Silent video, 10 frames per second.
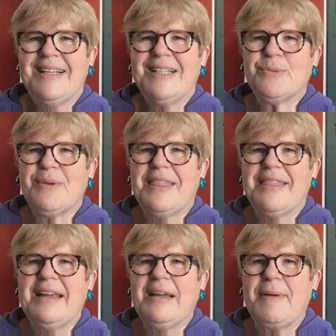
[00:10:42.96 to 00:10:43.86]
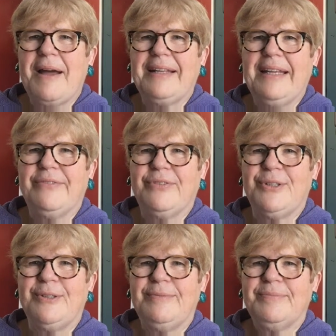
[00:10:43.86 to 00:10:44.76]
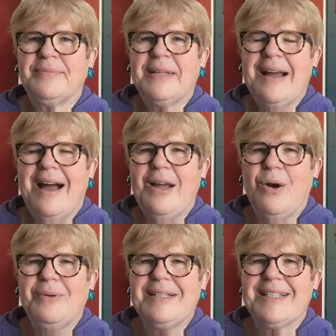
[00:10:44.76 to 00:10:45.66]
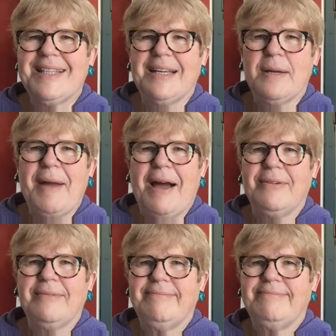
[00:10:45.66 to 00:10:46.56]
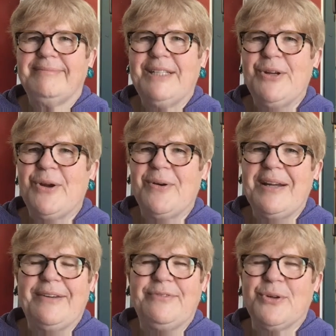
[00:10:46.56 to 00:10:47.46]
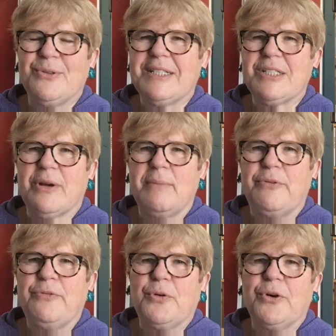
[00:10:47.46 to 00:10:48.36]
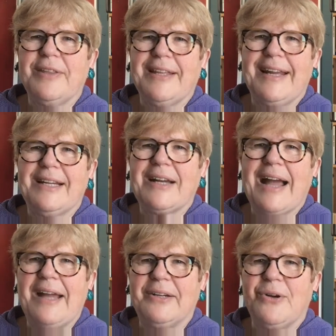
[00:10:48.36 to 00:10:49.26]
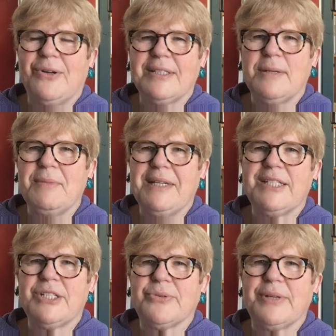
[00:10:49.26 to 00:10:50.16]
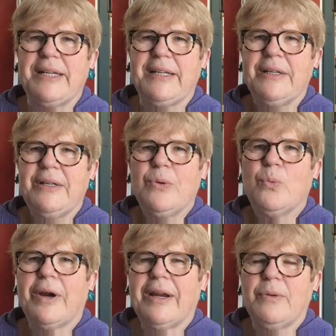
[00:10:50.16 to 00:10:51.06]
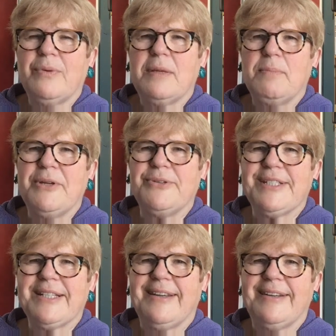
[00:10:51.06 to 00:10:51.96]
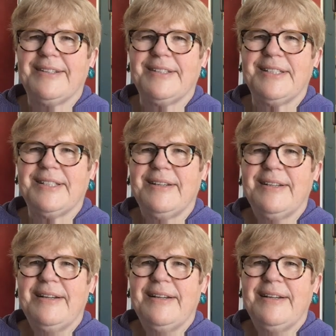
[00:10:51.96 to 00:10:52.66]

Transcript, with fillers: As we think about evil, I always think about, you know, and I've told this story before that I got a call to ministry working with abused kids.